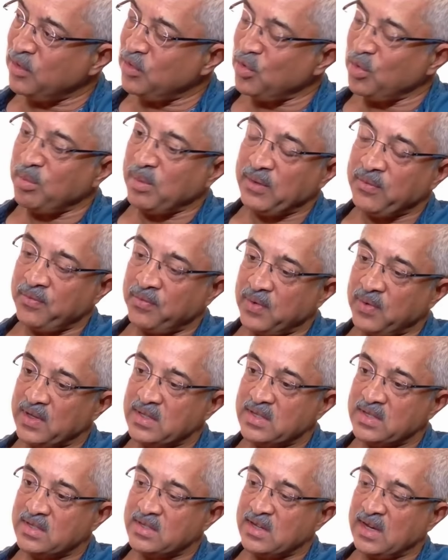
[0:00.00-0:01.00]
So my
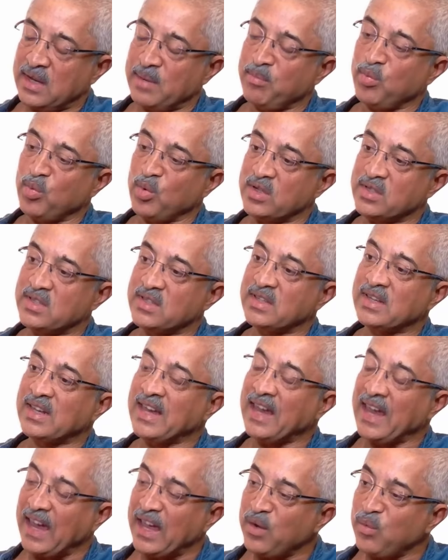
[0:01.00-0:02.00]
first step was,
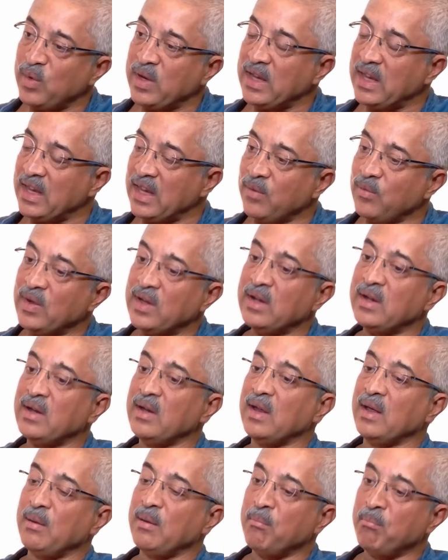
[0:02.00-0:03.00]
can we even